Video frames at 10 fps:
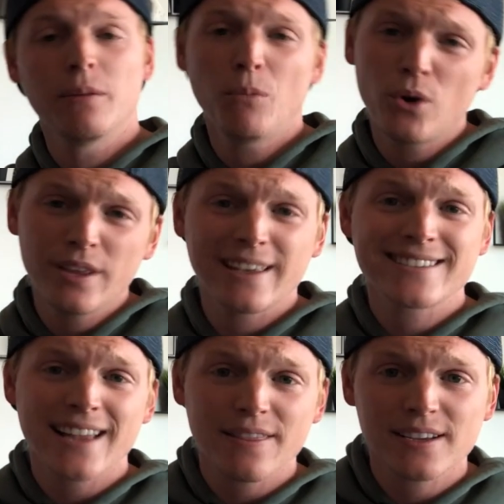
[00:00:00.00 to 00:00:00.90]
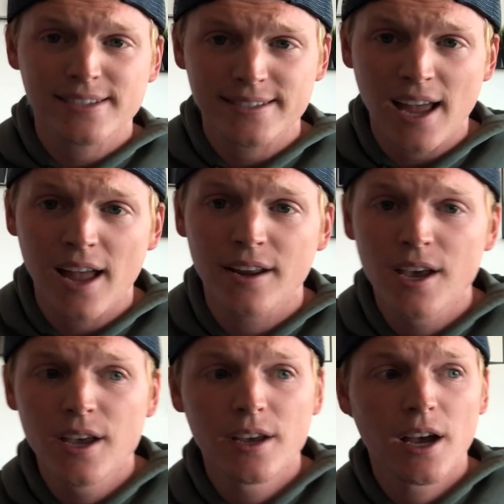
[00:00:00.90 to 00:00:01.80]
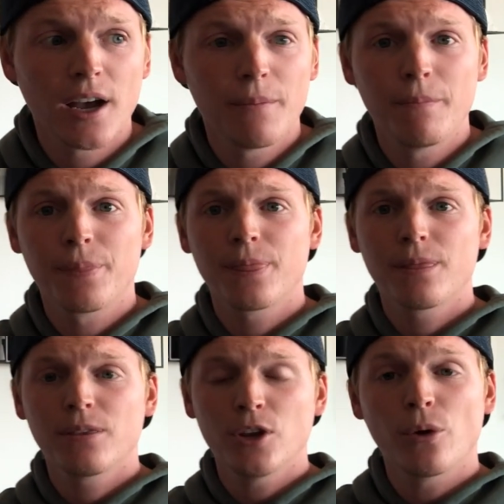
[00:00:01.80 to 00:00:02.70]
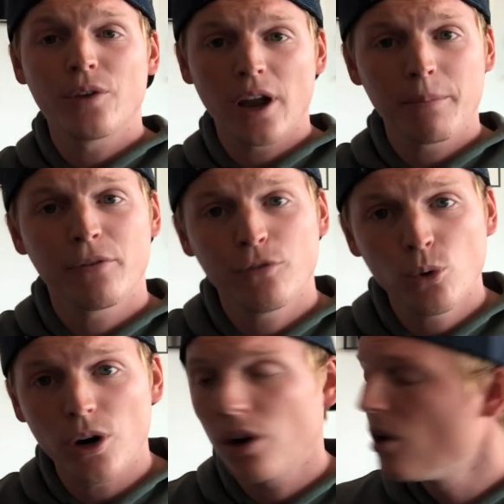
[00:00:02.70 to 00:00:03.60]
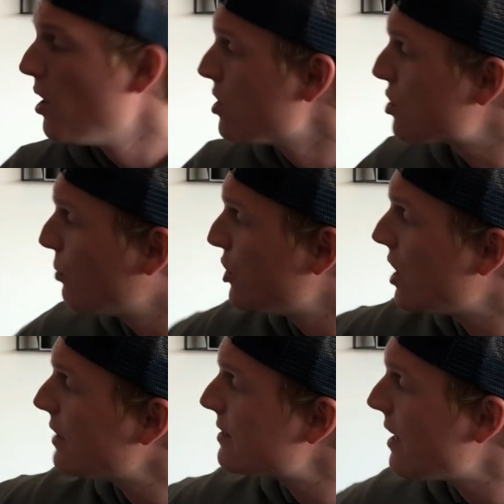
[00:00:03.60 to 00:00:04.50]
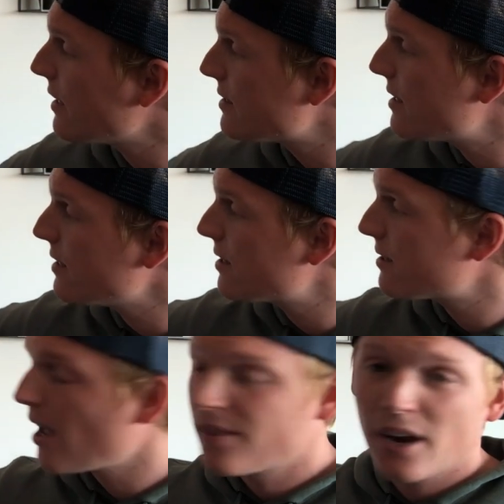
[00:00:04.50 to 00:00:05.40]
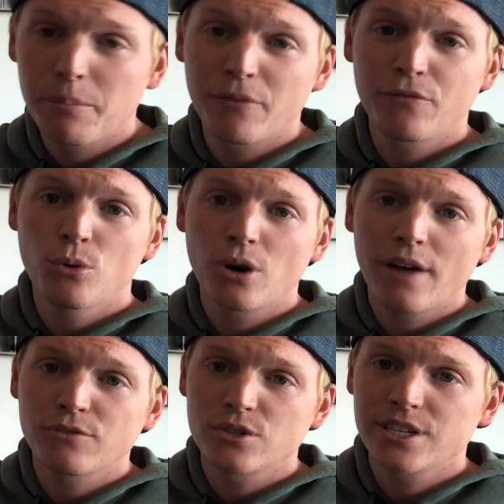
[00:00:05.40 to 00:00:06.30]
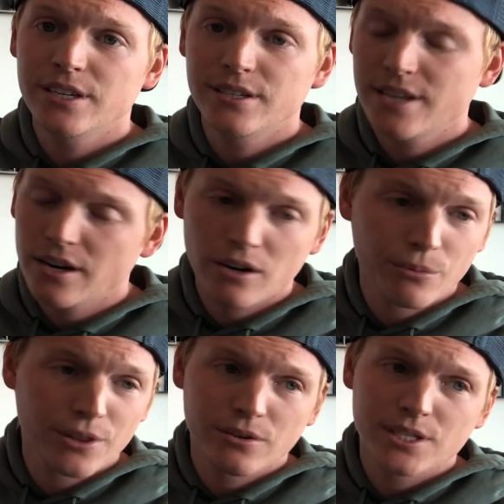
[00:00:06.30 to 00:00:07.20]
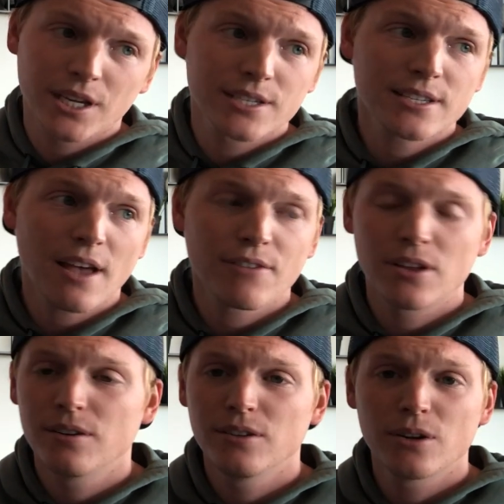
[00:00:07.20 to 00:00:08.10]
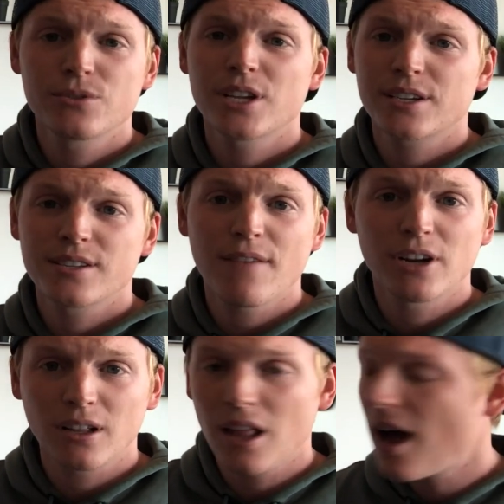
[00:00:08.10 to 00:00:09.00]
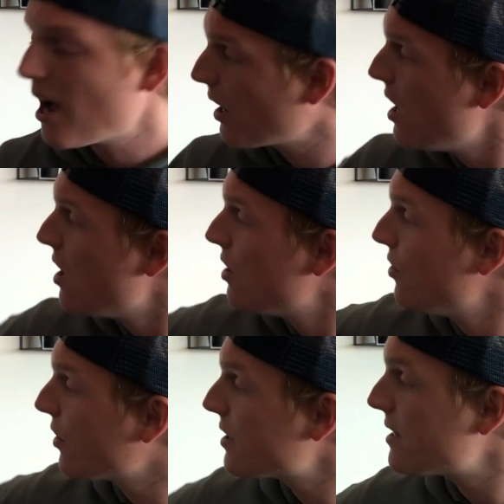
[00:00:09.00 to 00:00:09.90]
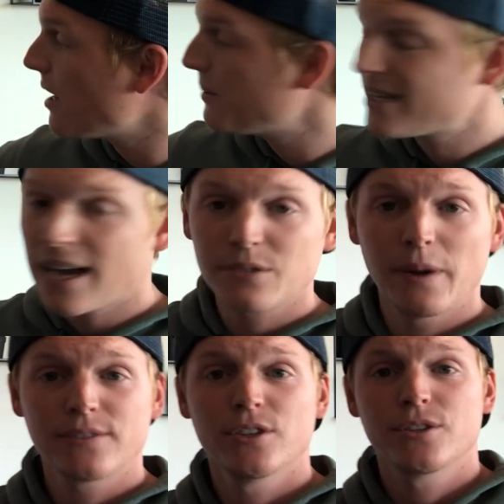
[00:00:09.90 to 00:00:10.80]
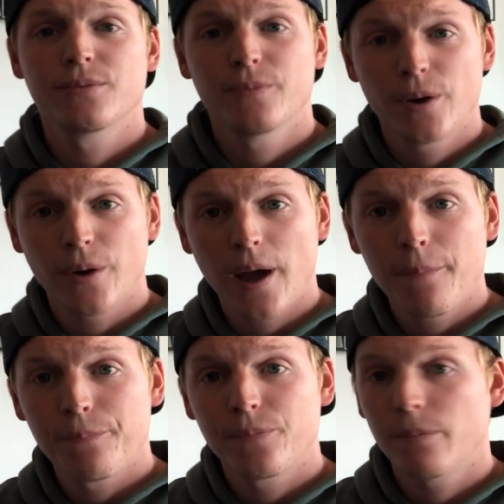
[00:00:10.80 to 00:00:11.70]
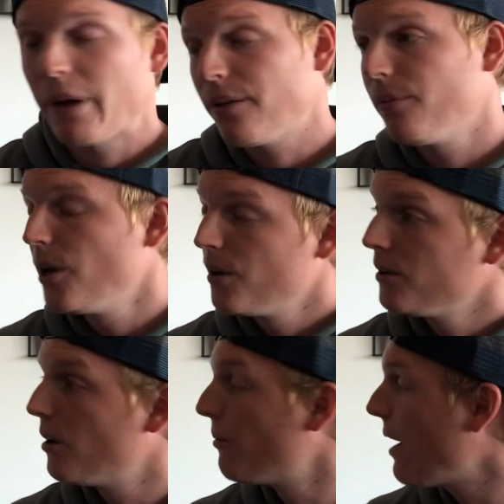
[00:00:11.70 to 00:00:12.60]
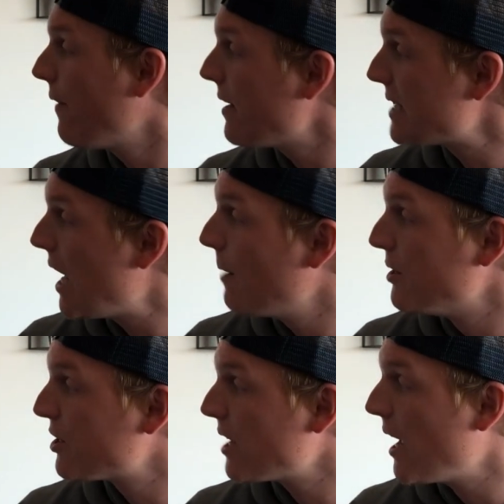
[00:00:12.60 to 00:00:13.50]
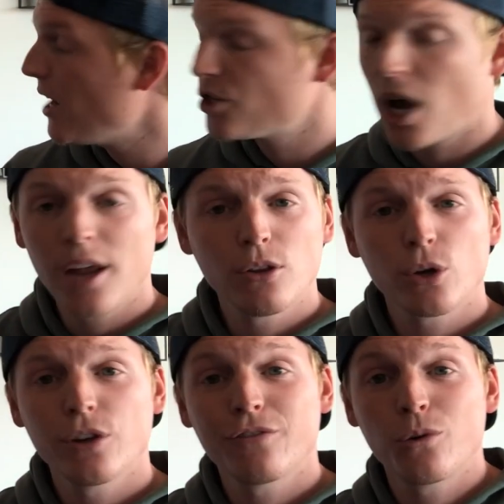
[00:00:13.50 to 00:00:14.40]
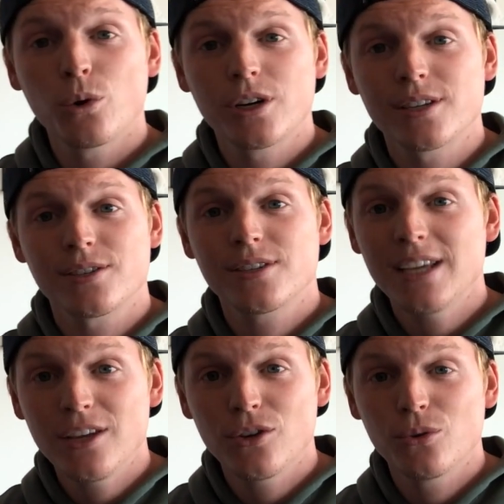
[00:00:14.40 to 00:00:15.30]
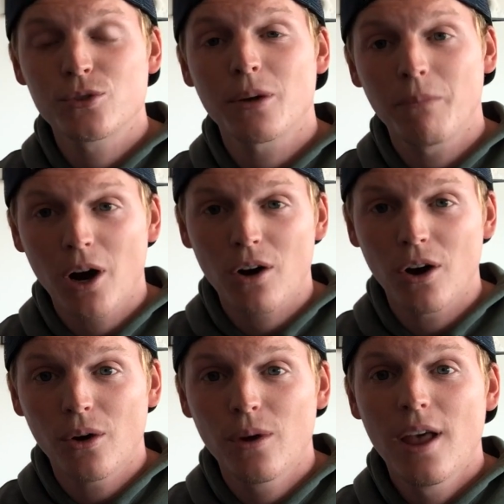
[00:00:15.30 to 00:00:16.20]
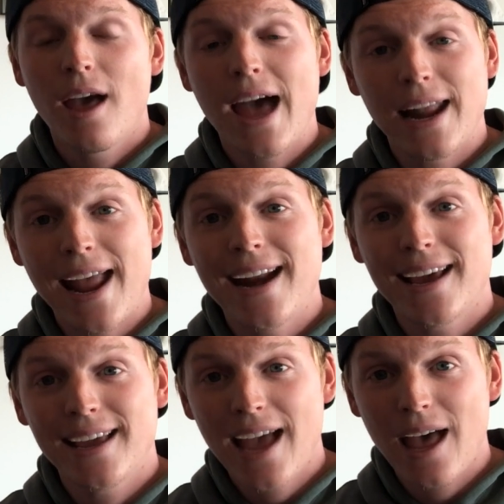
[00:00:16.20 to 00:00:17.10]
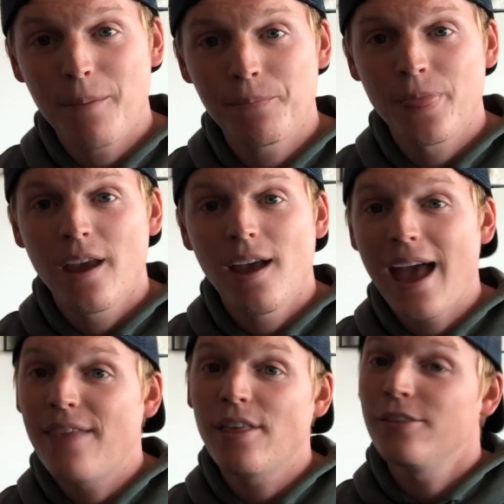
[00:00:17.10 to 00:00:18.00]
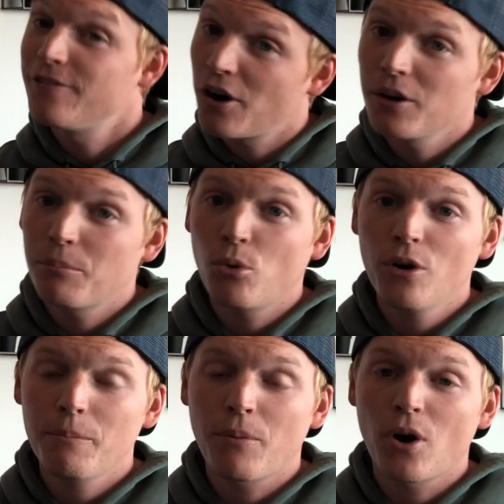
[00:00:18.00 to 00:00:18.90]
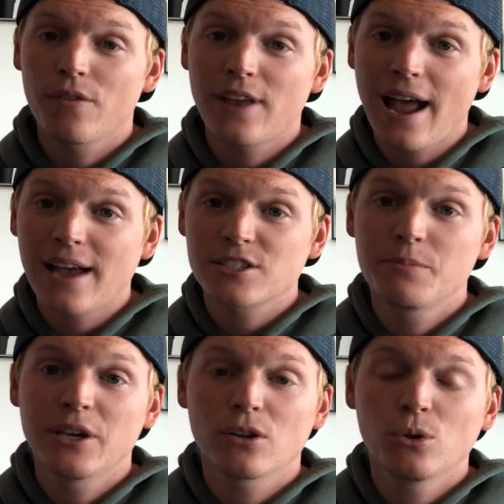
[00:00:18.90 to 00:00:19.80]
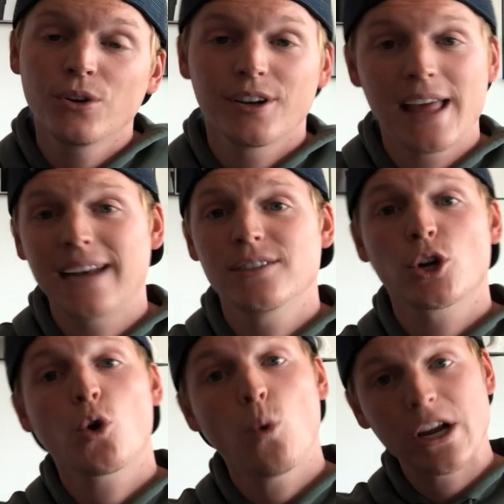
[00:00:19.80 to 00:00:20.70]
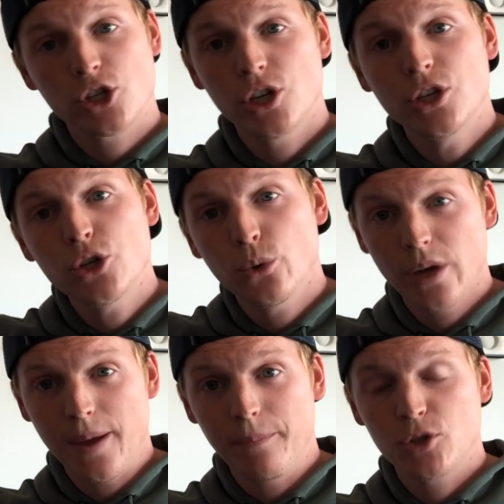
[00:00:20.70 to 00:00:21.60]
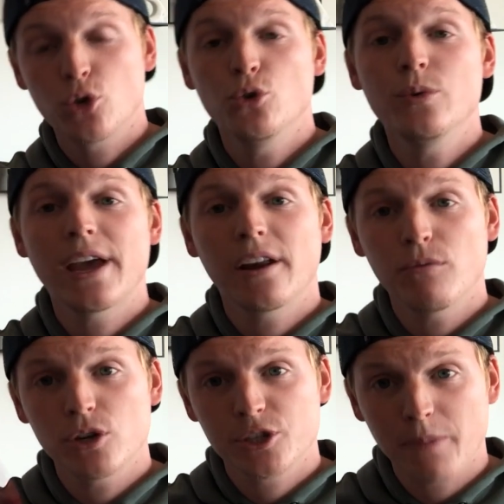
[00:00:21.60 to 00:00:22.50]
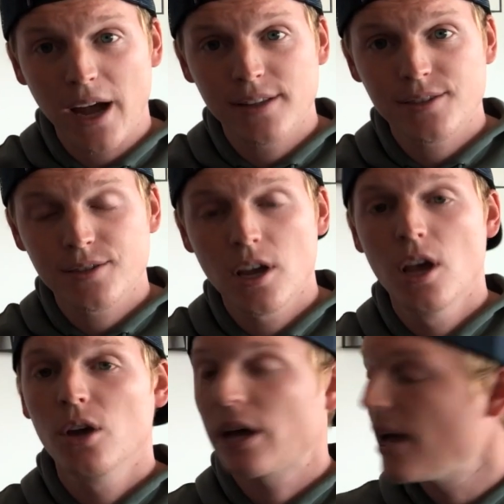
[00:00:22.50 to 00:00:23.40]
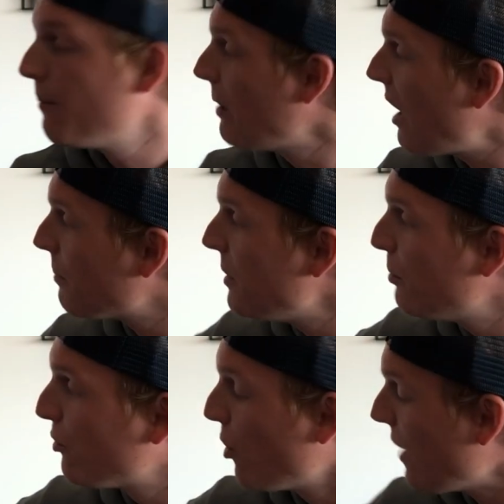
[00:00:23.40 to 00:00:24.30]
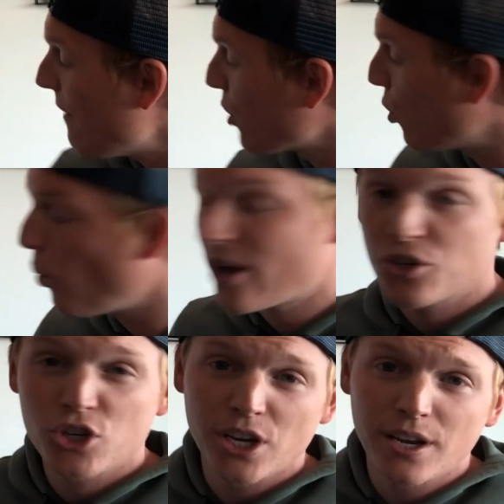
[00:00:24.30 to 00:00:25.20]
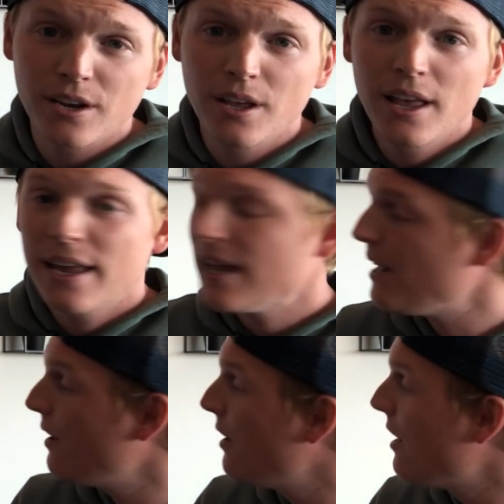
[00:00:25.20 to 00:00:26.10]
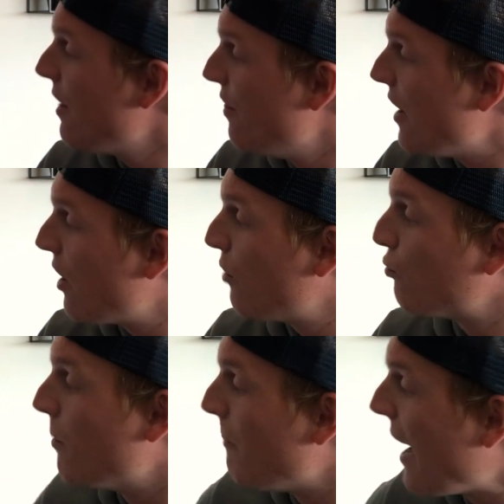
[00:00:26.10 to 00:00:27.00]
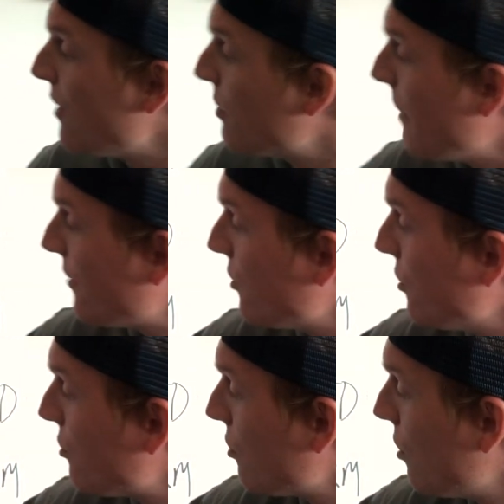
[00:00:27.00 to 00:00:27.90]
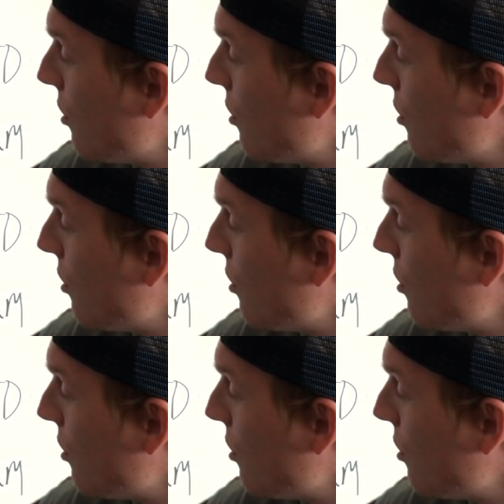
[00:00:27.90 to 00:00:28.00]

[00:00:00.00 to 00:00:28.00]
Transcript: in the morning, they set things aside, the night before. So when John's setting his things aside the night before, after he's eaten dinner, whether it's like 6, 7 o'clock, you're gonna send him a text message, okay? About, around that time and just say, hey, John, looking forward to seeing you tomorrow at 8 a.m., and then the very important part that has to be included in that is a question to him, so you get a response. Okay, a lot of people don't have a question in their reminder message.